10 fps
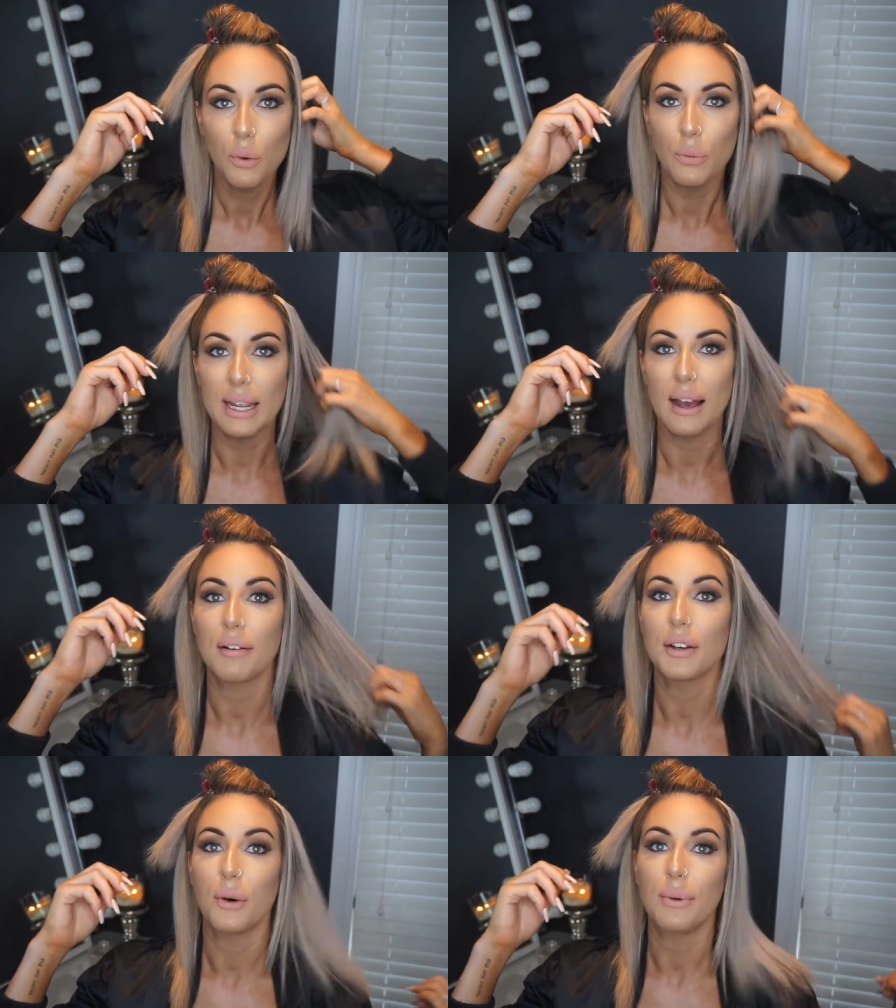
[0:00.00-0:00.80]
we
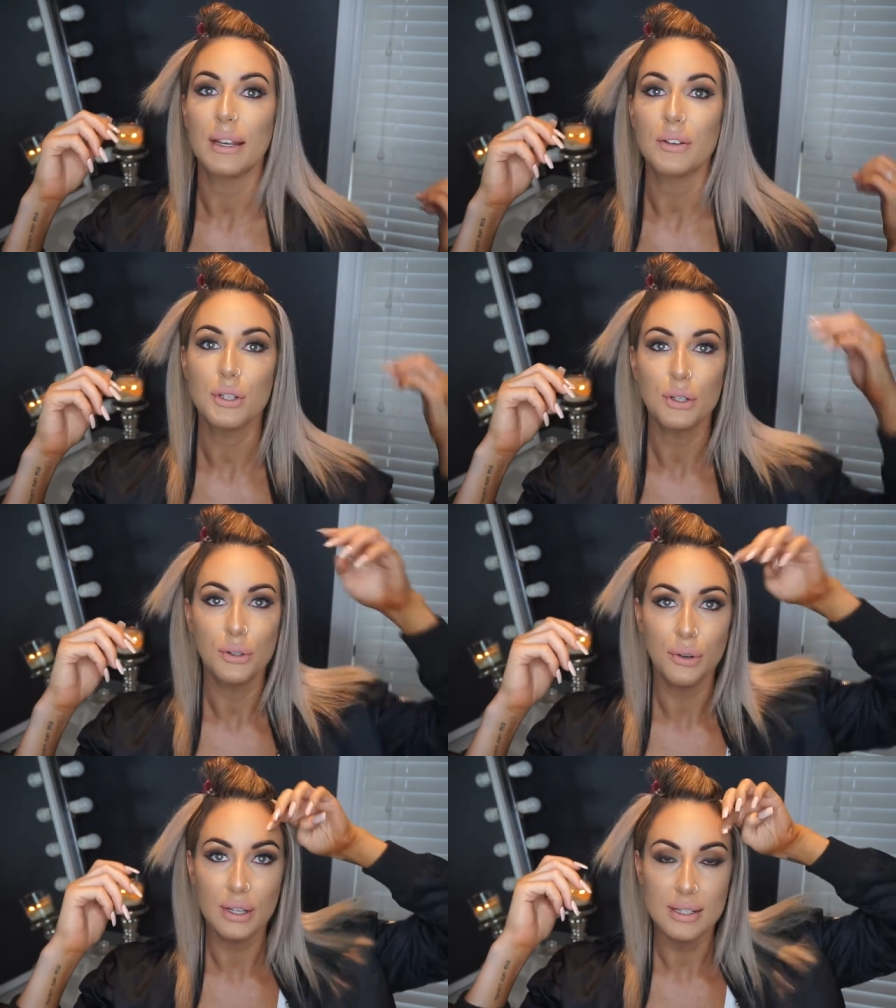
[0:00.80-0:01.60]
are going
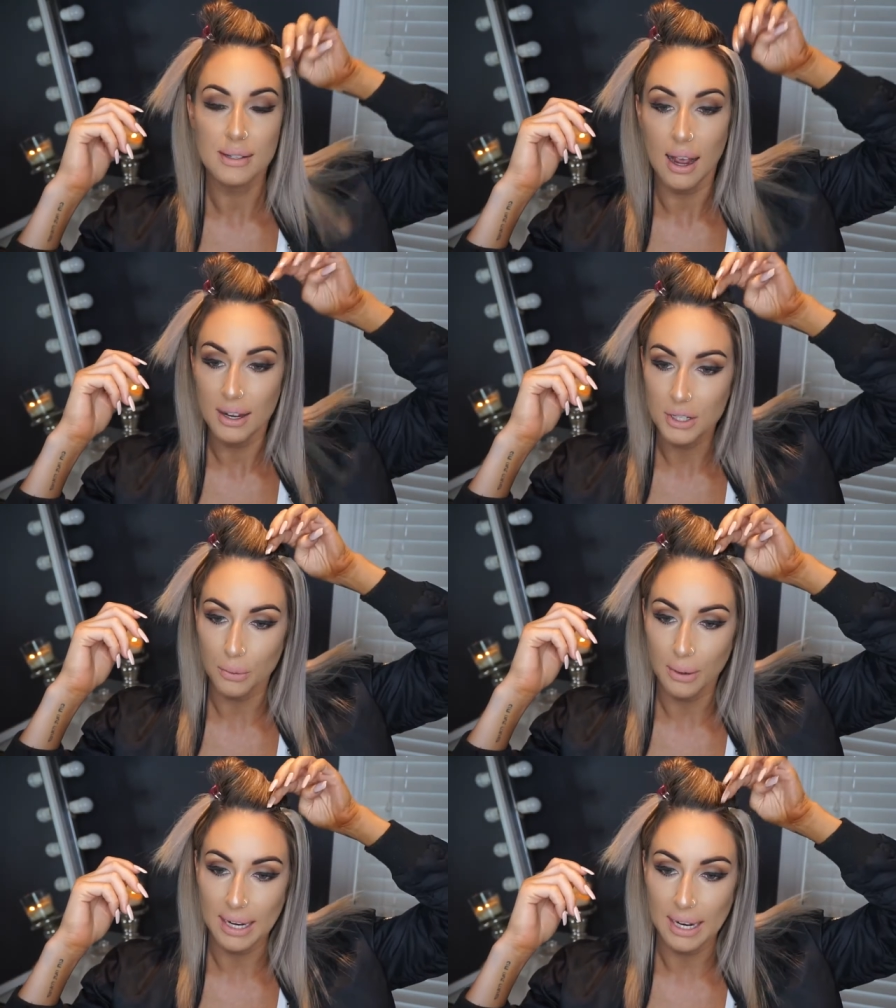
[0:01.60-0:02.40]
to start
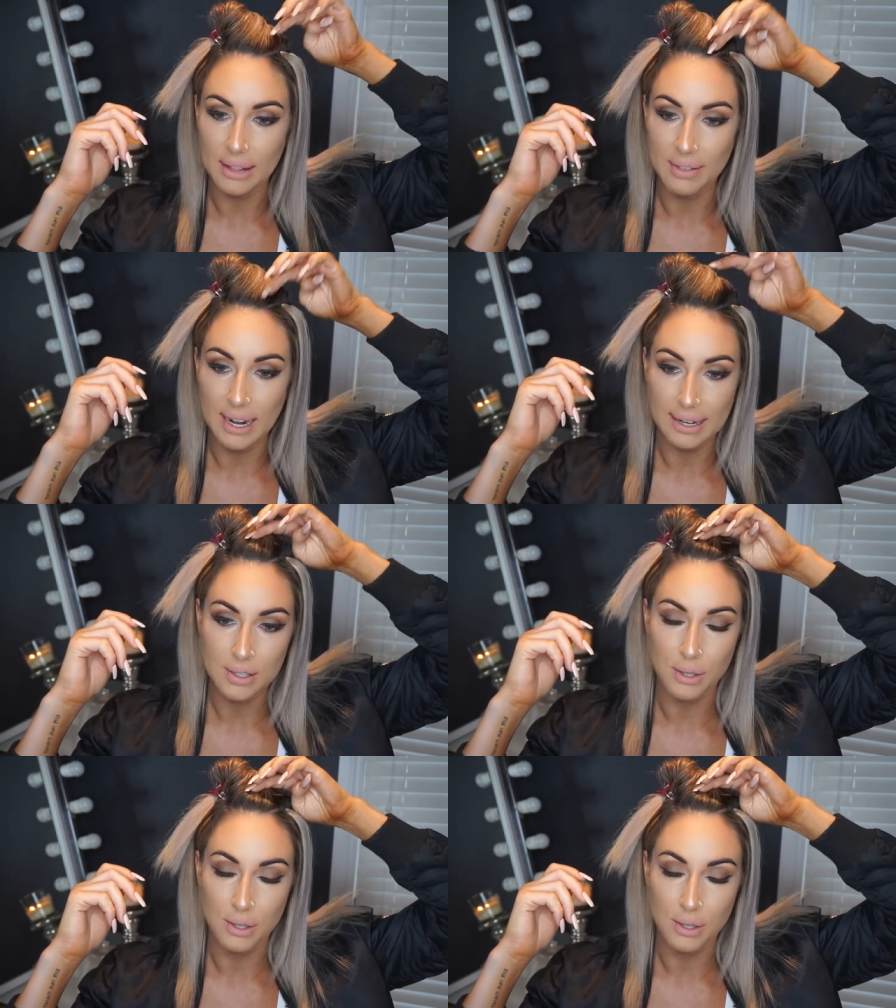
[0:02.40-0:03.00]
doing the next